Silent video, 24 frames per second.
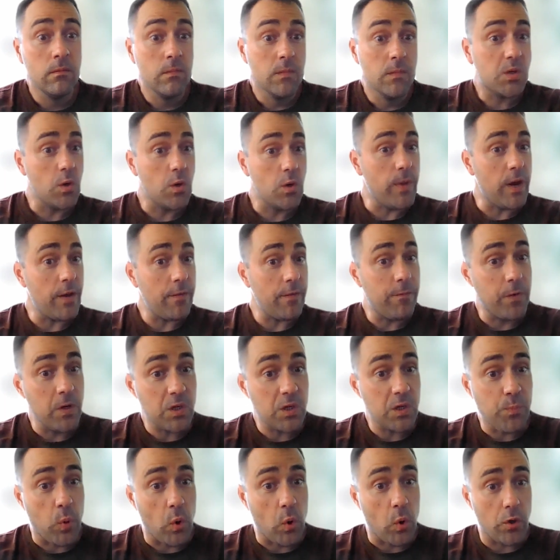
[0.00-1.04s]
So my
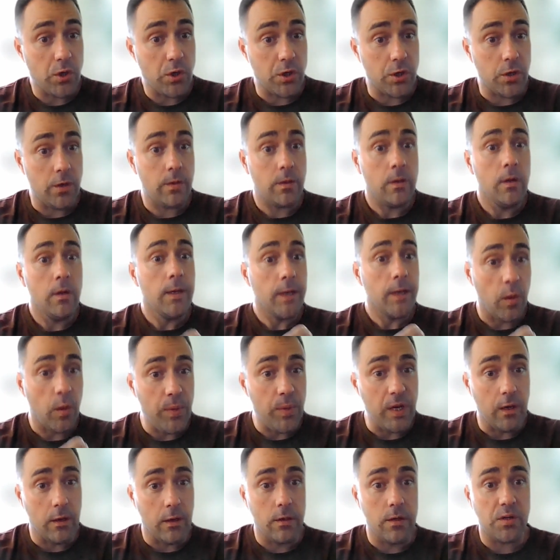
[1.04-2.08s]
first portion can
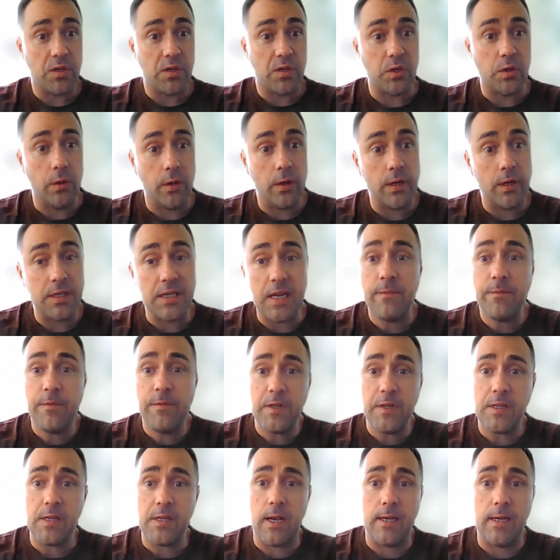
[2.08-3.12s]
be understood as
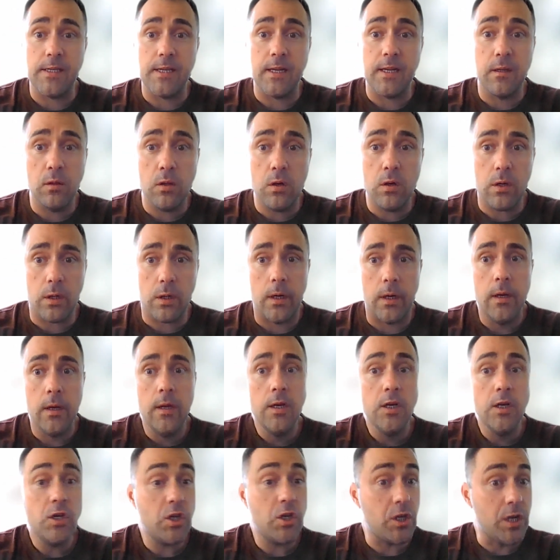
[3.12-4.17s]
emphasizing, look,
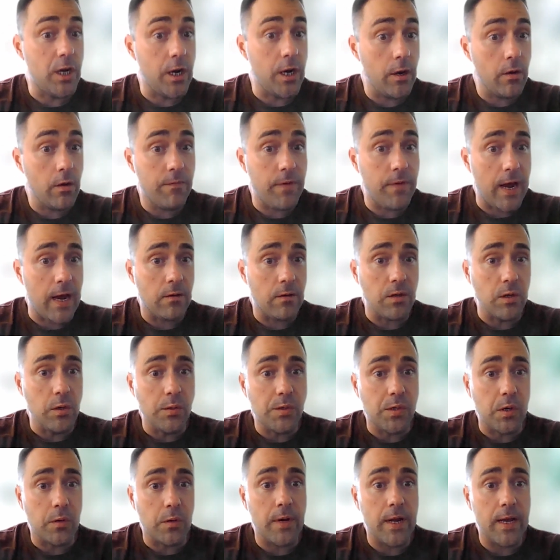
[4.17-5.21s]
shared
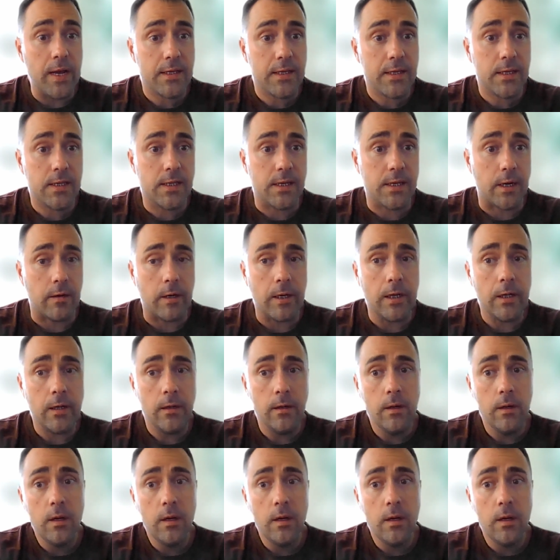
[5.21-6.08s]
values are necessary,